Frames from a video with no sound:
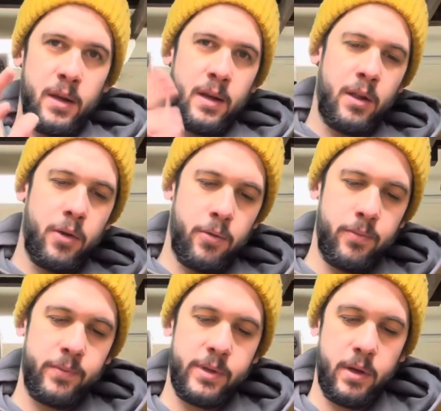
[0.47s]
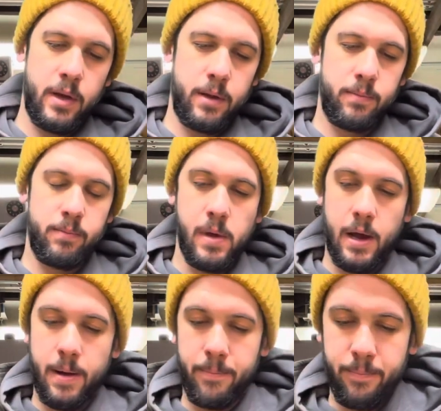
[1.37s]
Hello. So
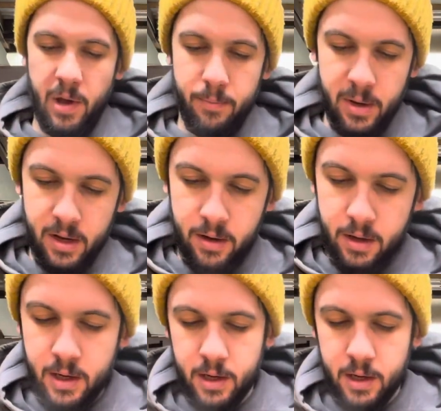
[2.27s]
I have been